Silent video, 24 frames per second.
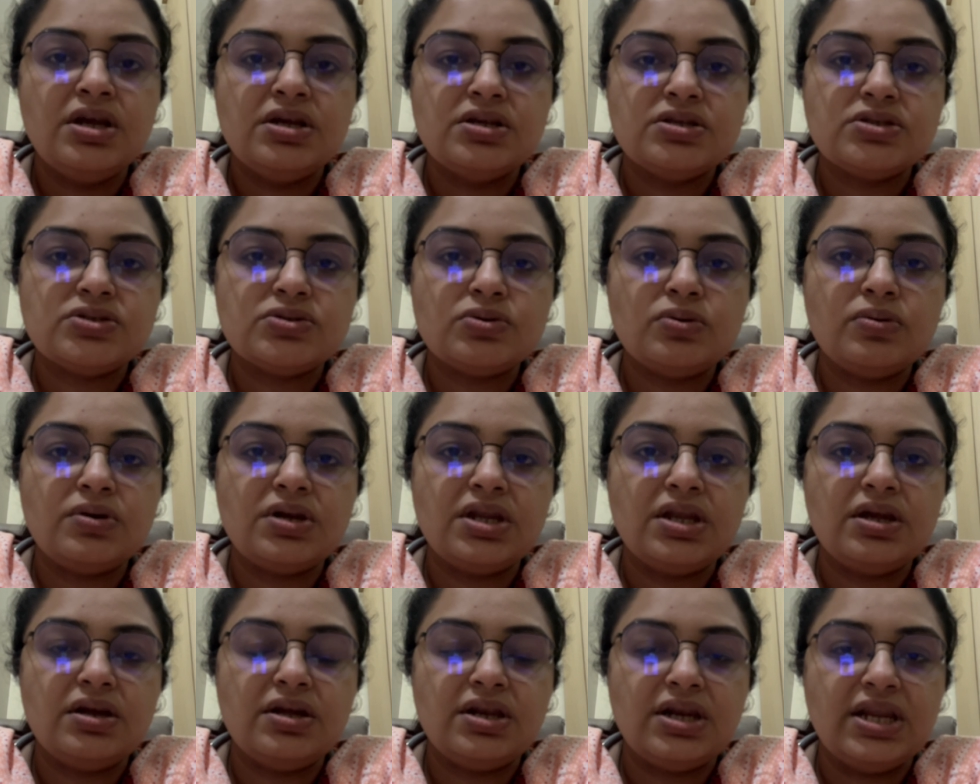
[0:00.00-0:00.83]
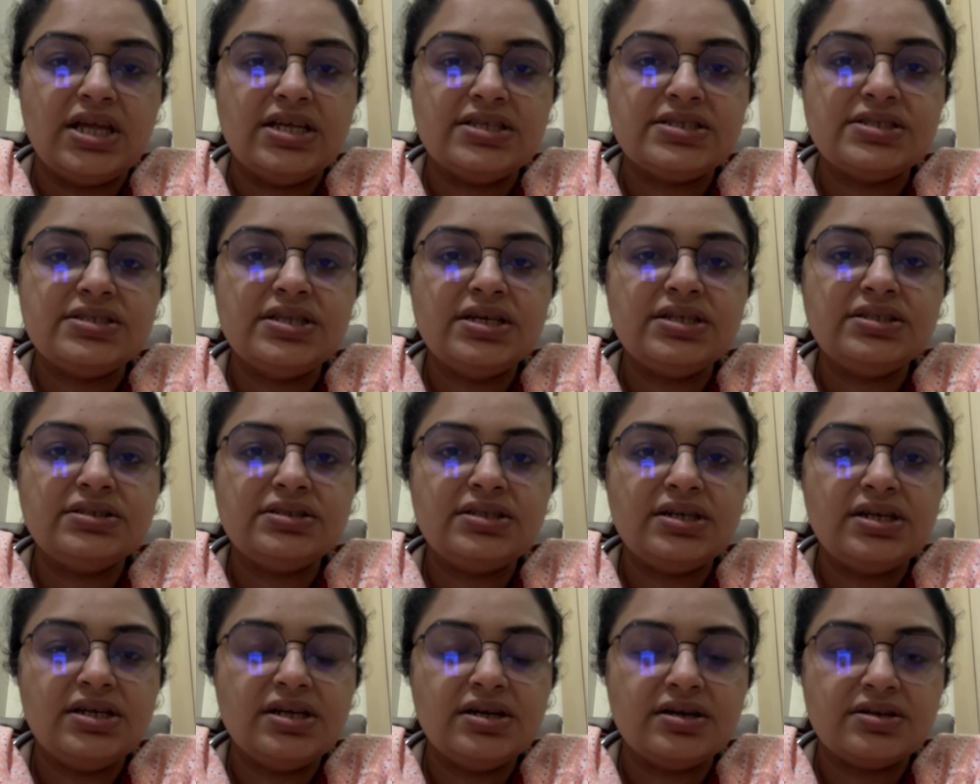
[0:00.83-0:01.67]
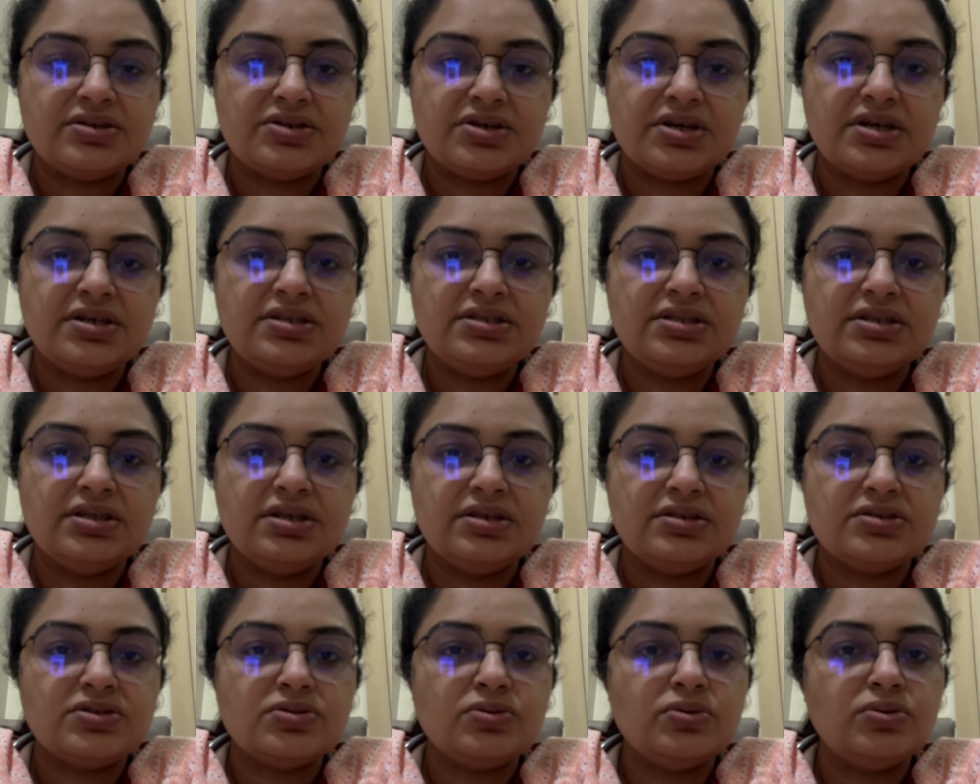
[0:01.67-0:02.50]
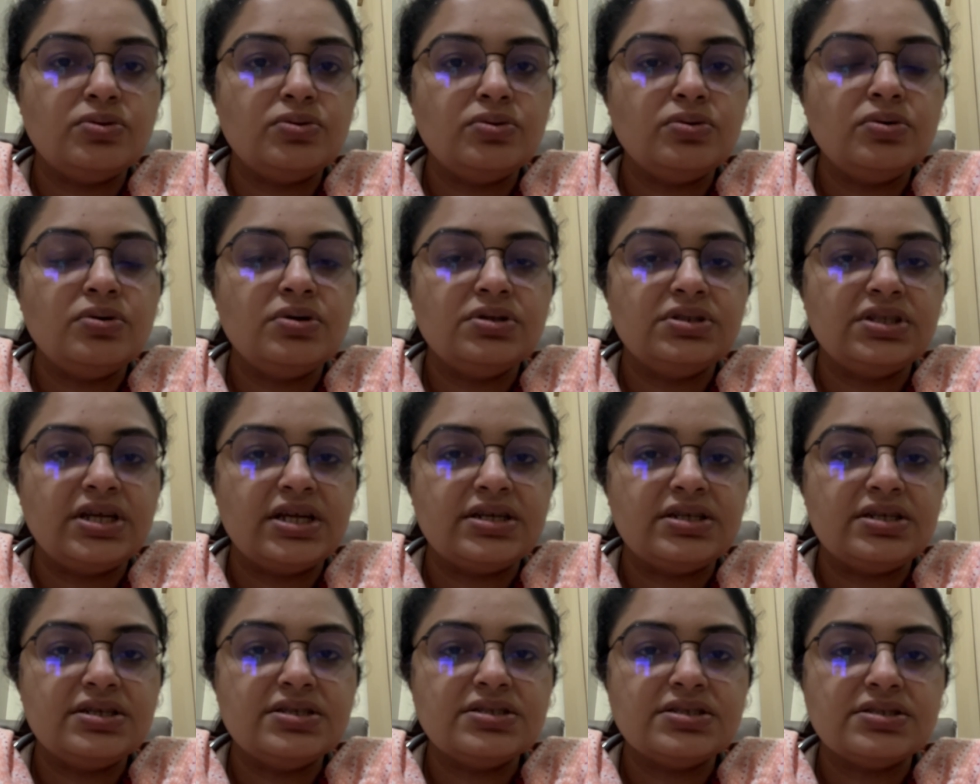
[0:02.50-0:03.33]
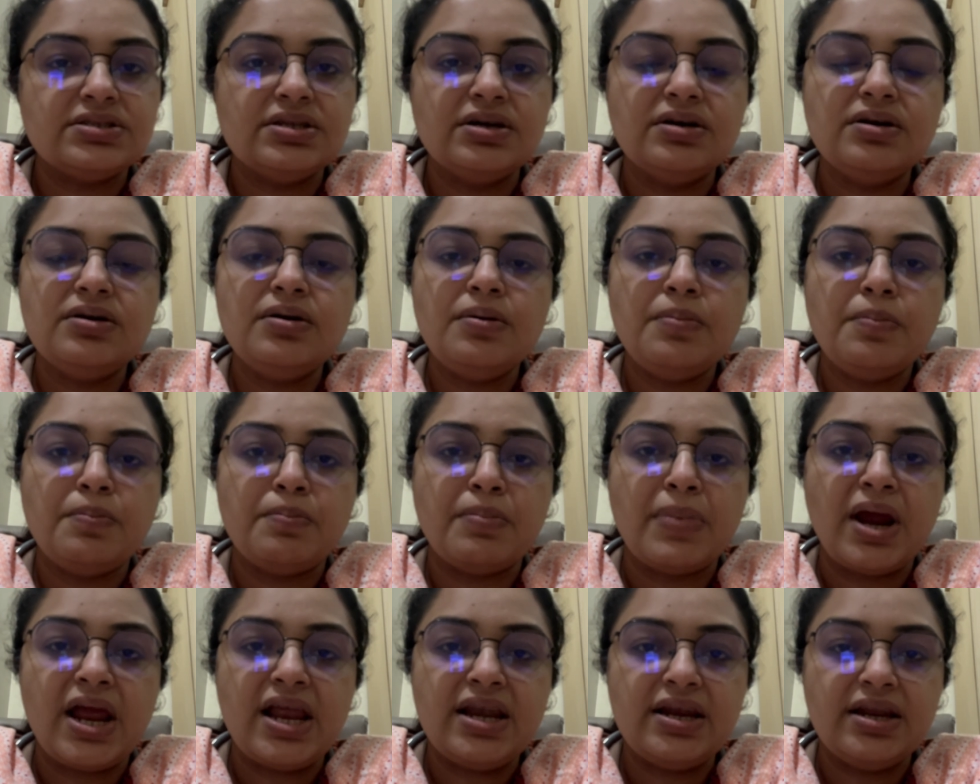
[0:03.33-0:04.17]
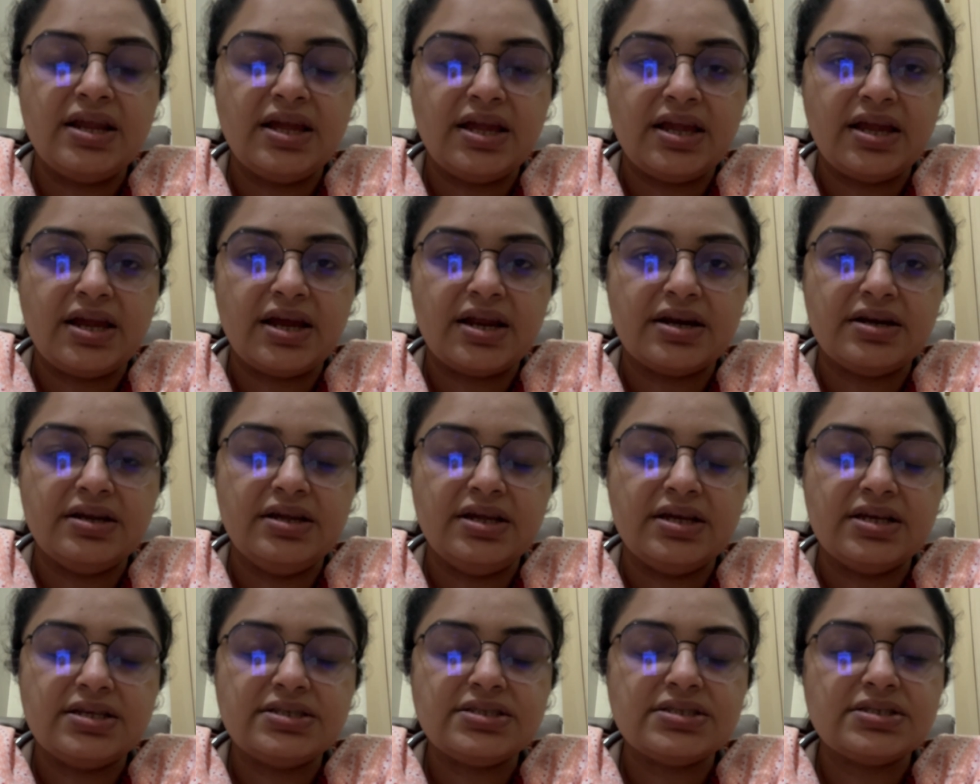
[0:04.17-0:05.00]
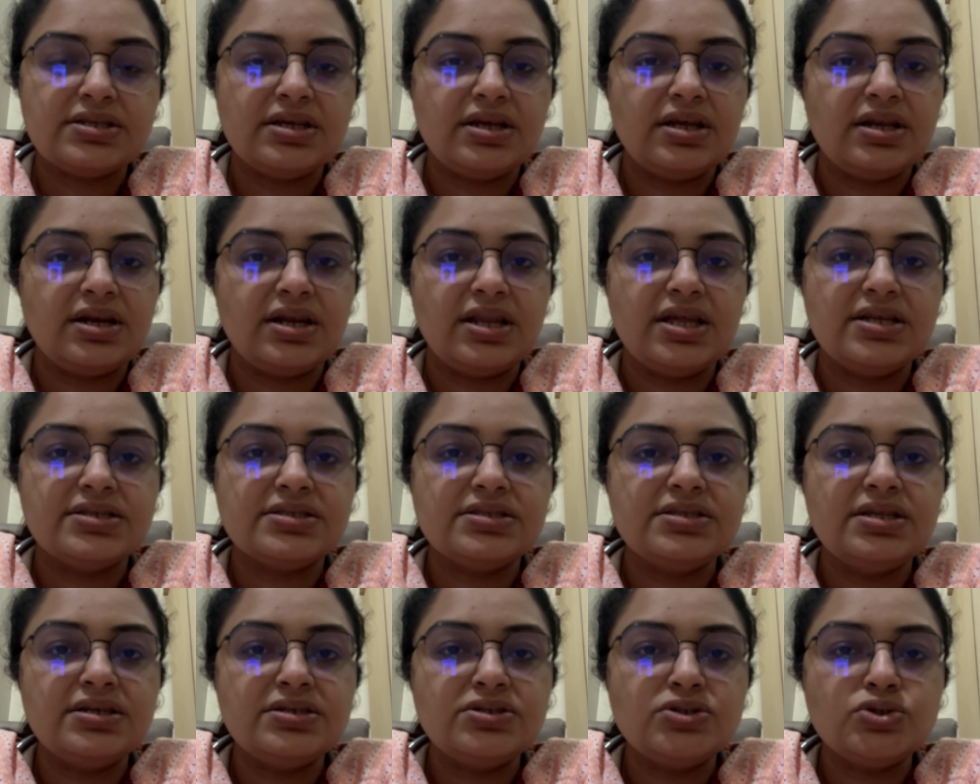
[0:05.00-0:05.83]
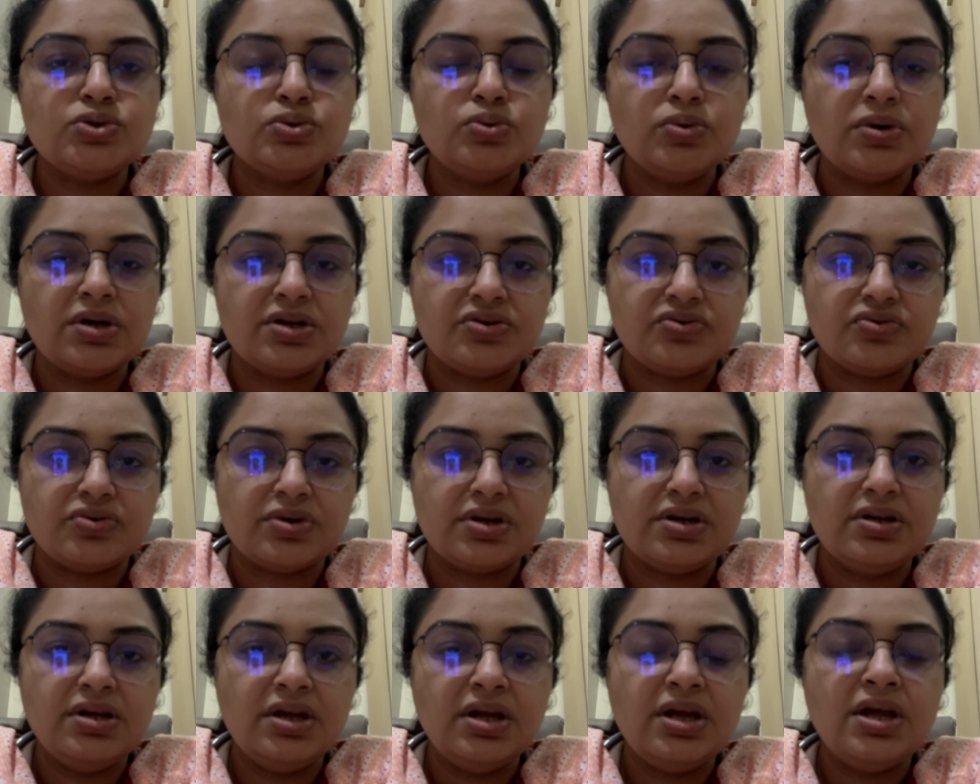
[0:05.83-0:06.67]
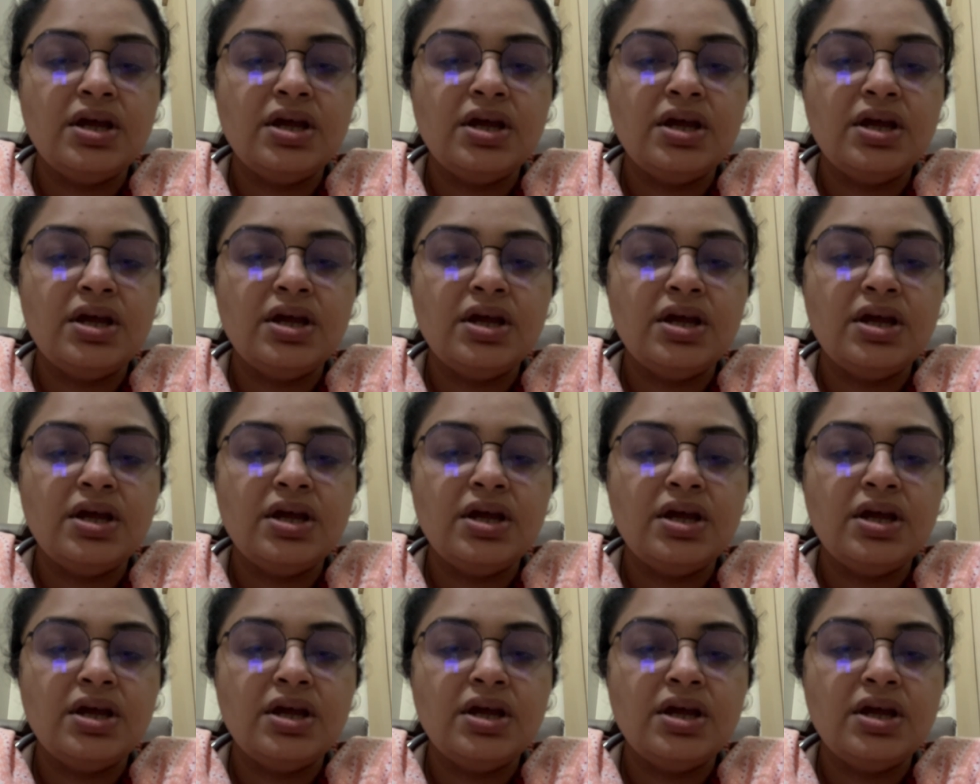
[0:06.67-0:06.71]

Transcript: So less than 300, so that is the mild ARDS. Less than 200,